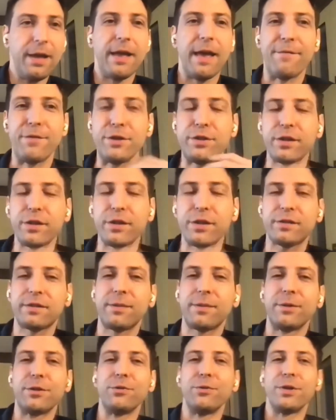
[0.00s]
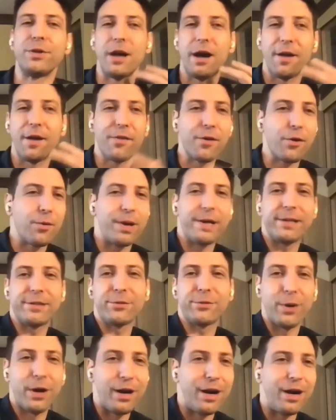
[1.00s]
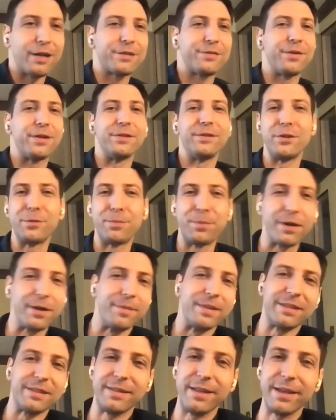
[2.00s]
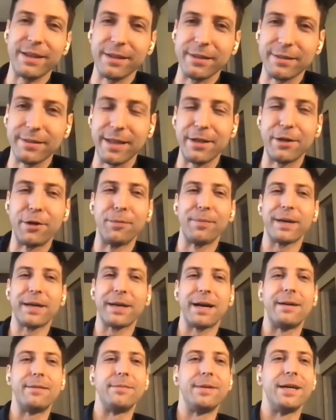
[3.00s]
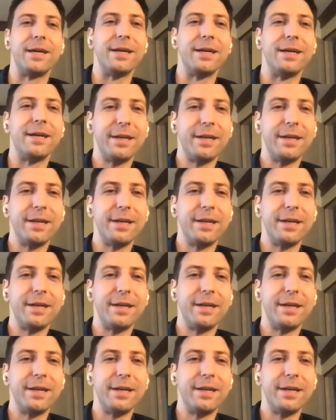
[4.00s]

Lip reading: If you took someone who would otherwise wear Oxfords and you put them in sneakers, they don't become